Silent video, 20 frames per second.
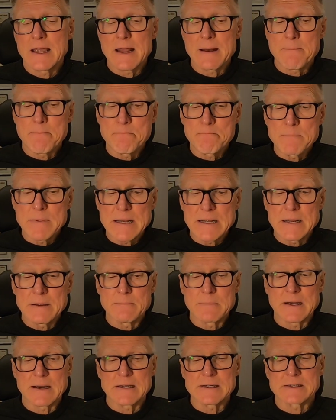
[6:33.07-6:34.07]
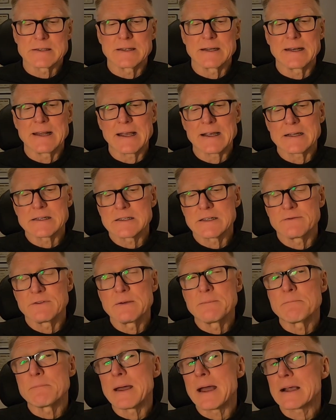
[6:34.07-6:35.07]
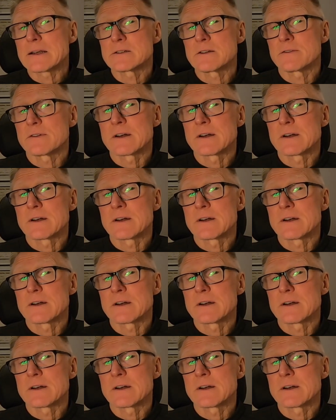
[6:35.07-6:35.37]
and minimize the negative impact